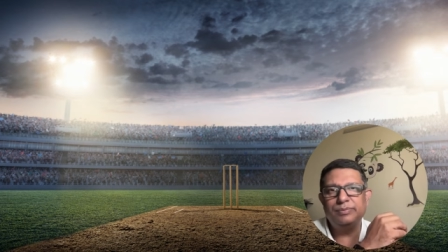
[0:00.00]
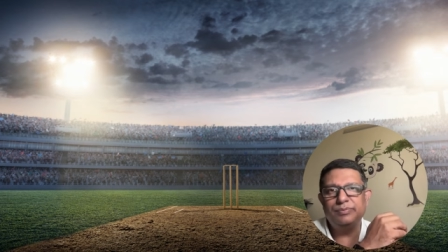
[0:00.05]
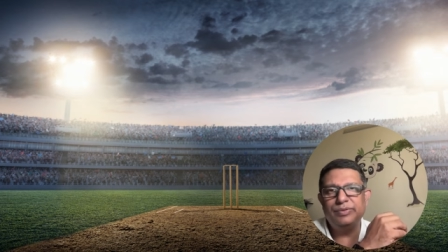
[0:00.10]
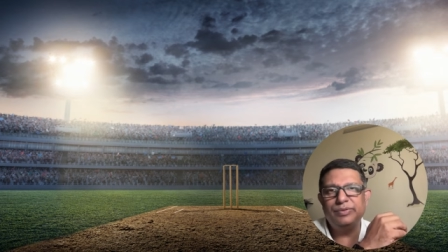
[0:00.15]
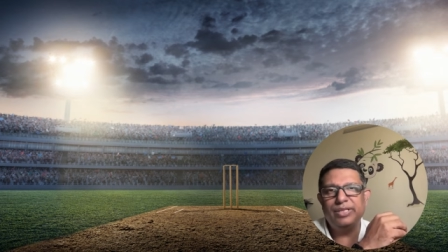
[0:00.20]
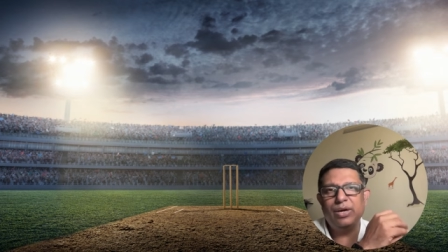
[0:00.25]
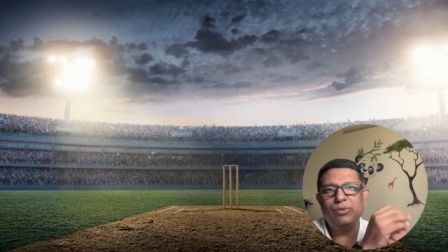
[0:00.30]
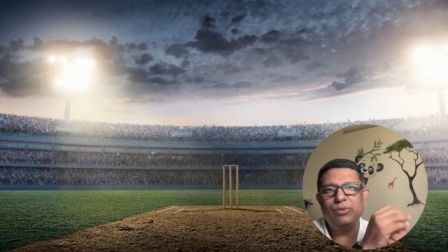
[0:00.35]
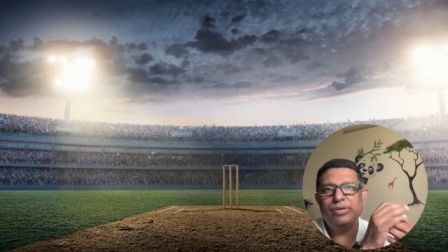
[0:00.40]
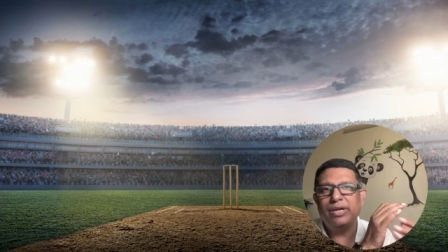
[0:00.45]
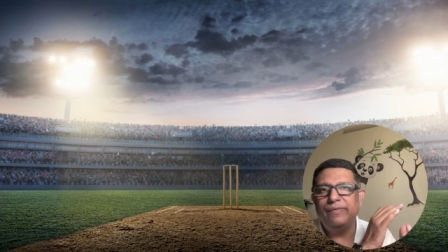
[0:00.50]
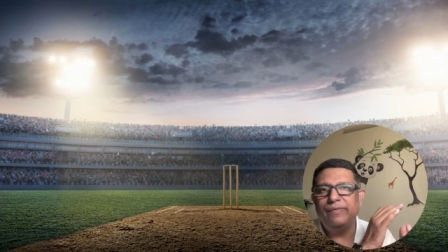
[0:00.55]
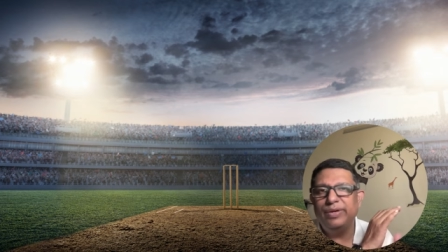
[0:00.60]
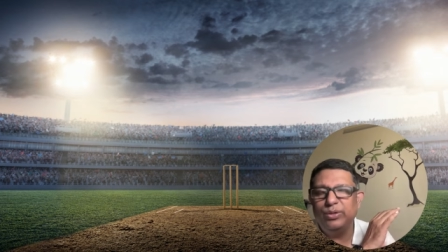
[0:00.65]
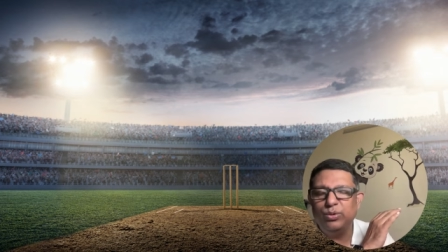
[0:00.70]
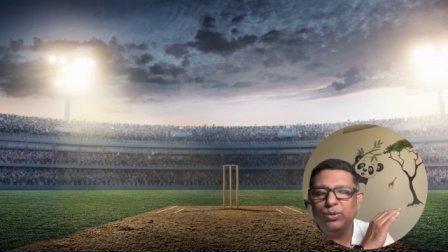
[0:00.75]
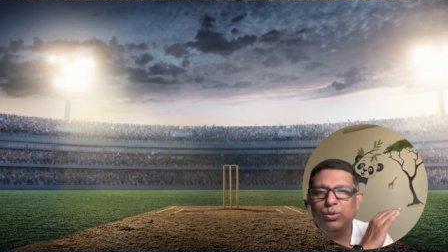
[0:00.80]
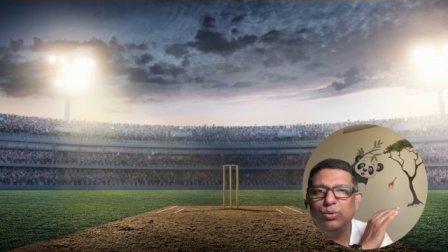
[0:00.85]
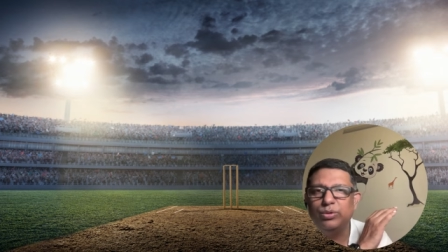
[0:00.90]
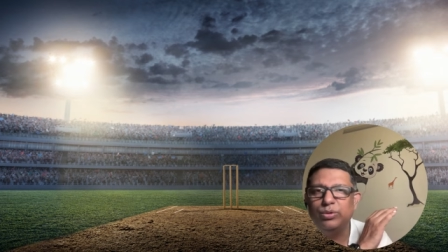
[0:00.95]
without having
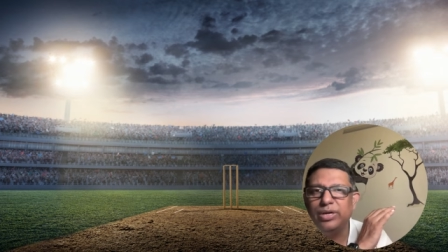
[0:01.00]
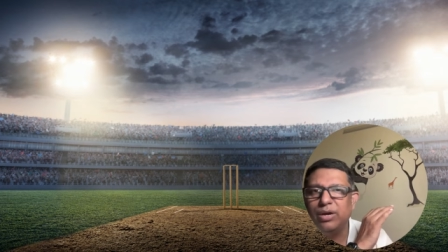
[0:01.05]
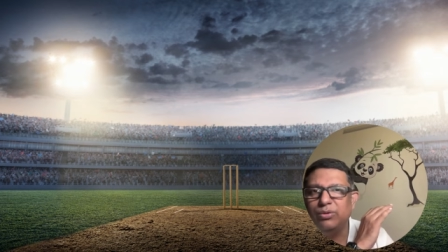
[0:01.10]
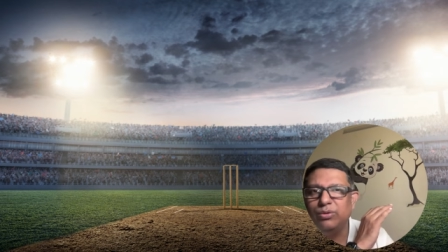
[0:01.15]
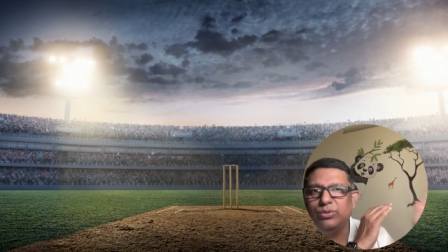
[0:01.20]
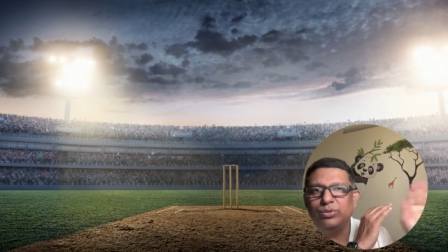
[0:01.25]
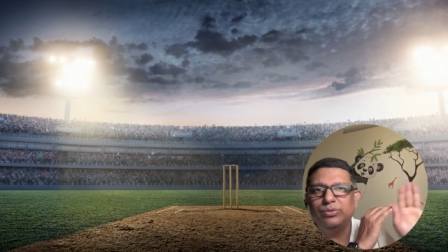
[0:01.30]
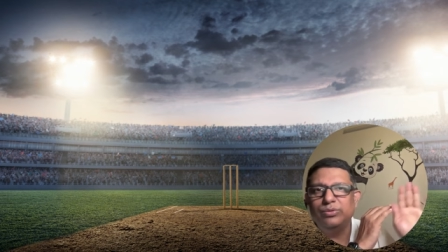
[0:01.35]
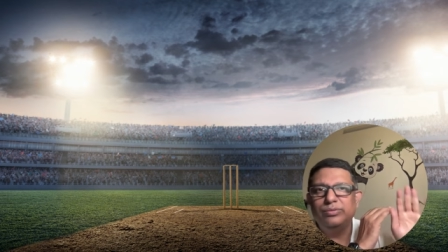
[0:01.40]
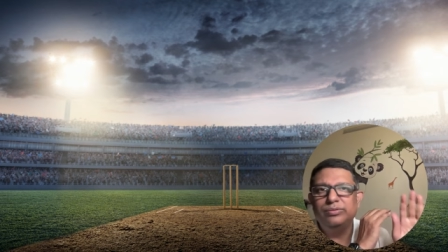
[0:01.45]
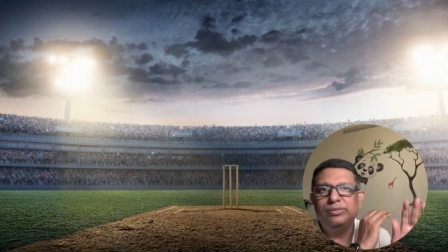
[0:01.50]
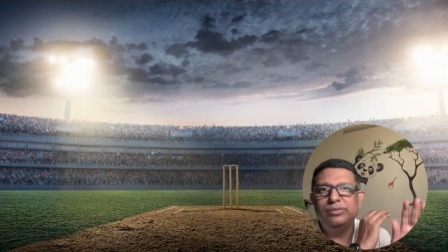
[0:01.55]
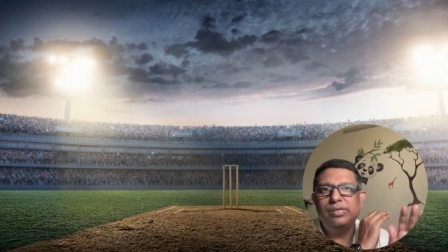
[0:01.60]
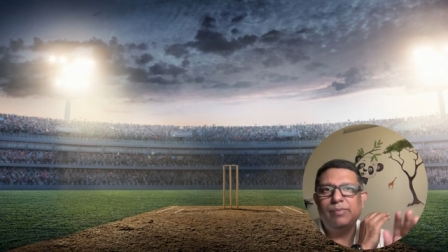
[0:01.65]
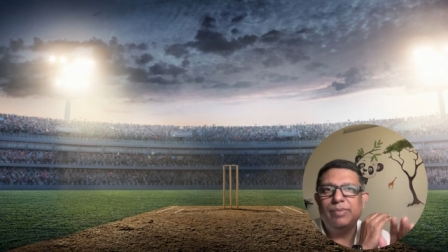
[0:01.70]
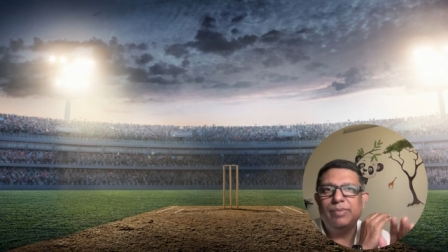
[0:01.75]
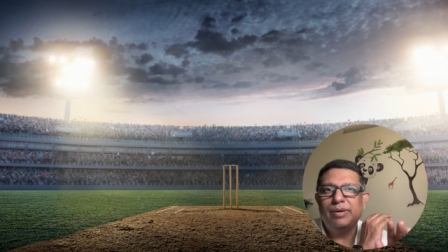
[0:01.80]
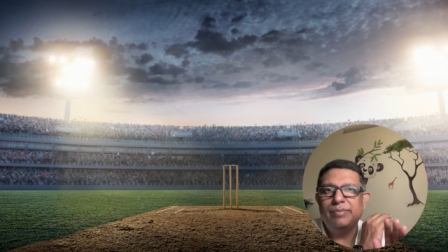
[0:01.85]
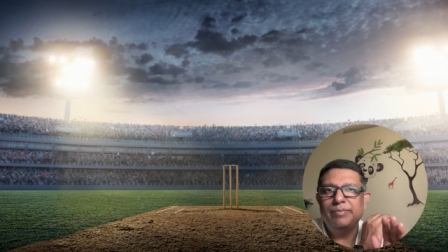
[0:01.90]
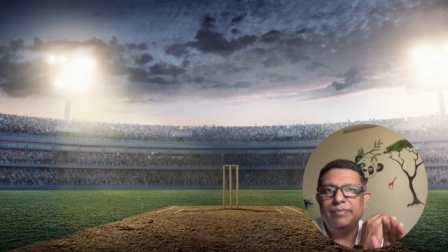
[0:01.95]
to go down to
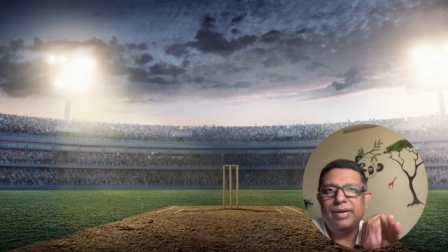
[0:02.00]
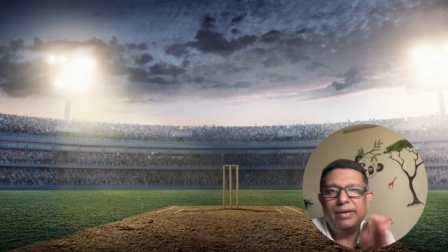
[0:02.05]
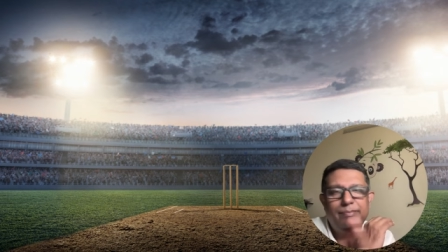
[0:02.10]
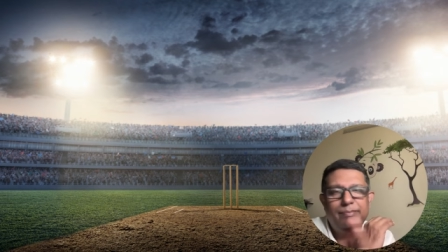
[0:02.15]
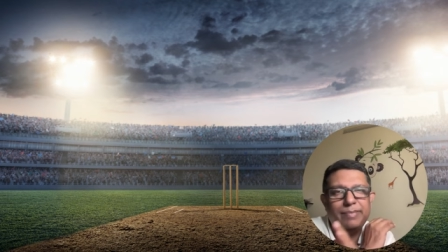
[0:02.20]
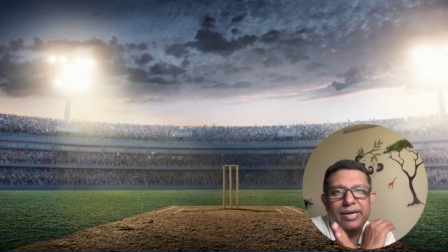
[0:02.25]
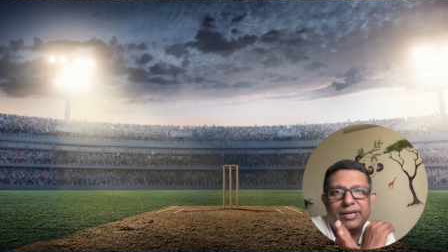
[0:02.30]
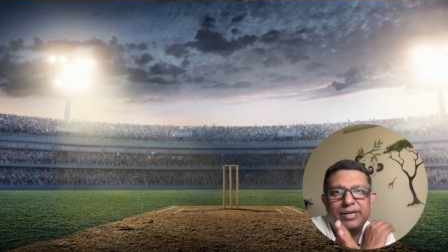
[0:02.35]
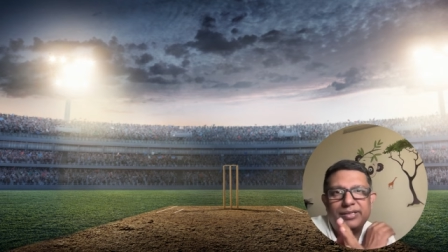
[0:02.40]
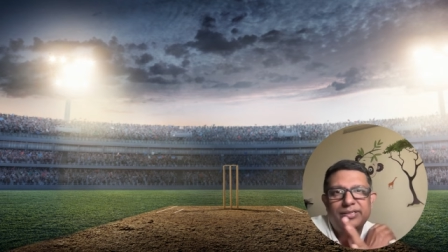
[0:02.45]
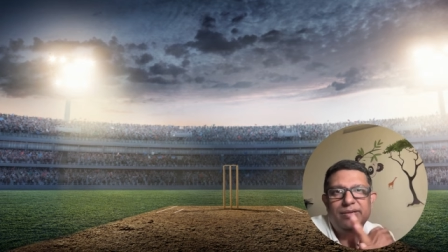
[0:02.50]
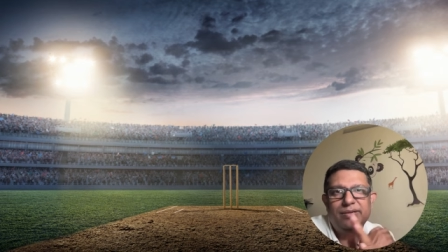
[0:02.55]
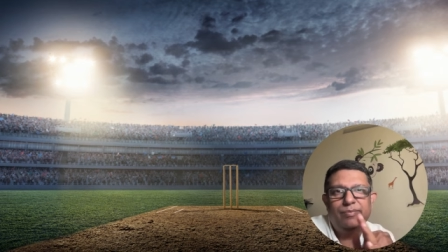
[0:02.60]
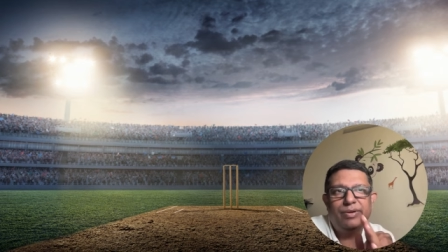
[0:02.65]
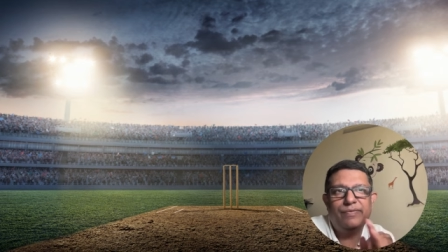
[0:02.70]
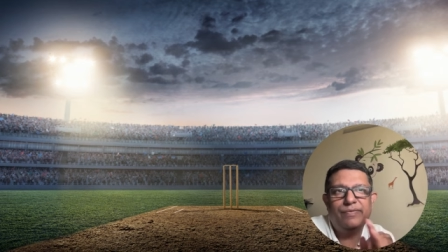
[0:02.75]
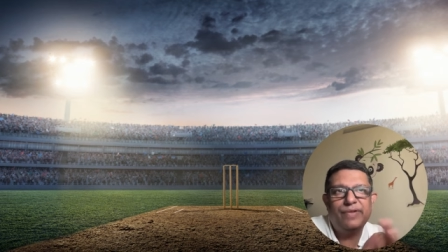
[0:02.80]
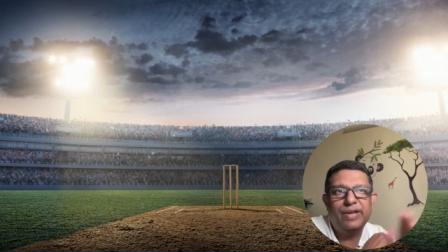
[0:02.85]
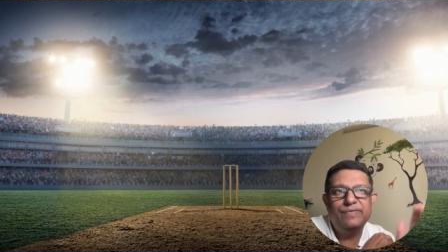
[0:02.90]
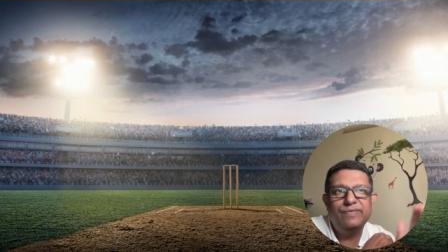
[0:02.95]
number batter
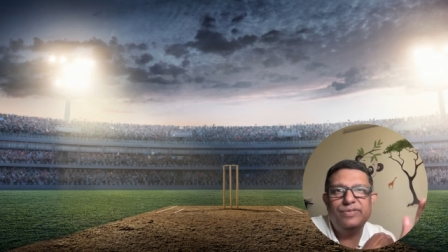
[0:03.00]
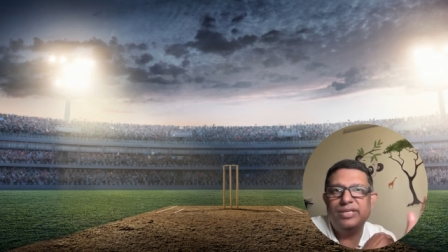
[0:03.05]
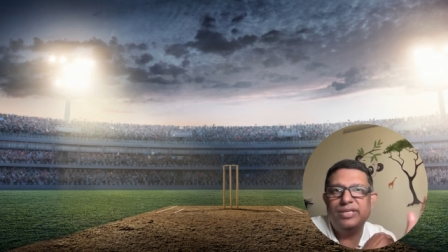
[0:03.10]
number five,